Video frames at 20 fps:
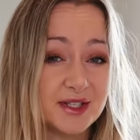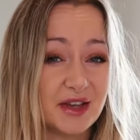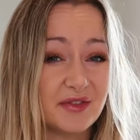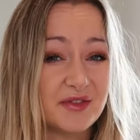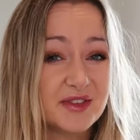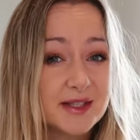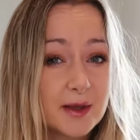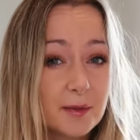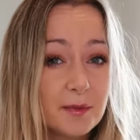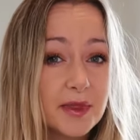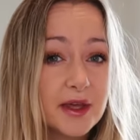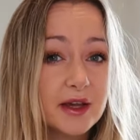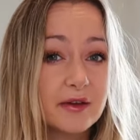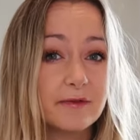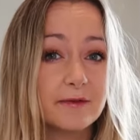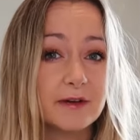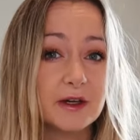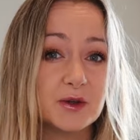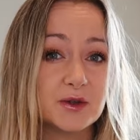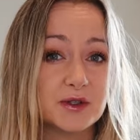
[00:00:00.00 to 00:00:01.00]
If
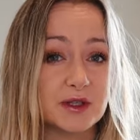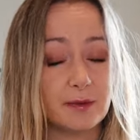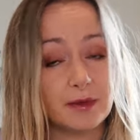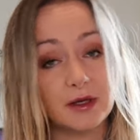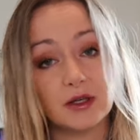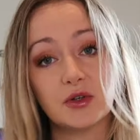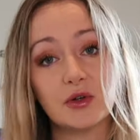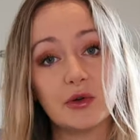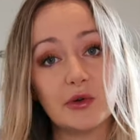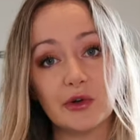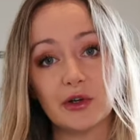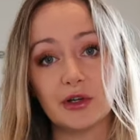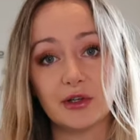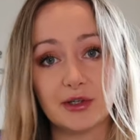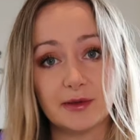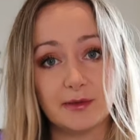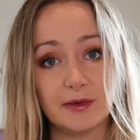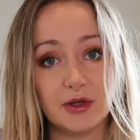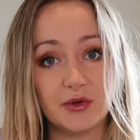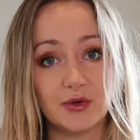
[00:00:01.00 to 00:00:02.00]
something feels a bit too
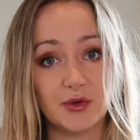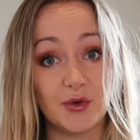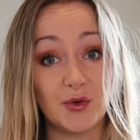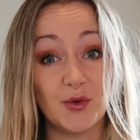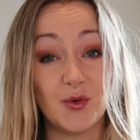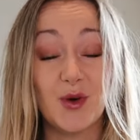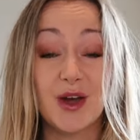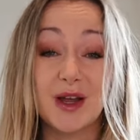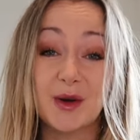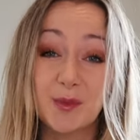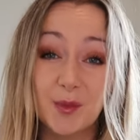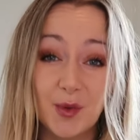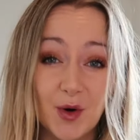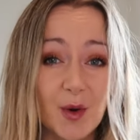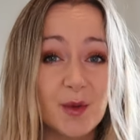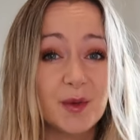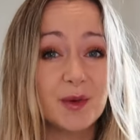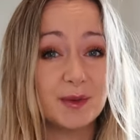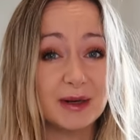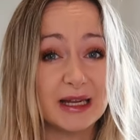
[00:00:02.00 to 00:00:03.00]
good to be true, it
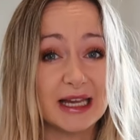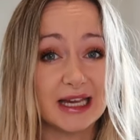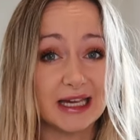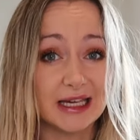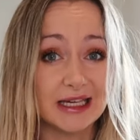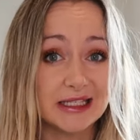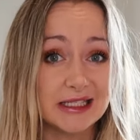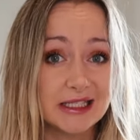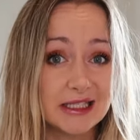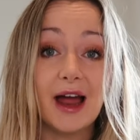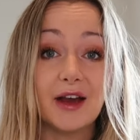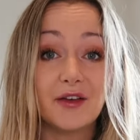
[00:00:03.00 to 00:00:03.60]
probably is.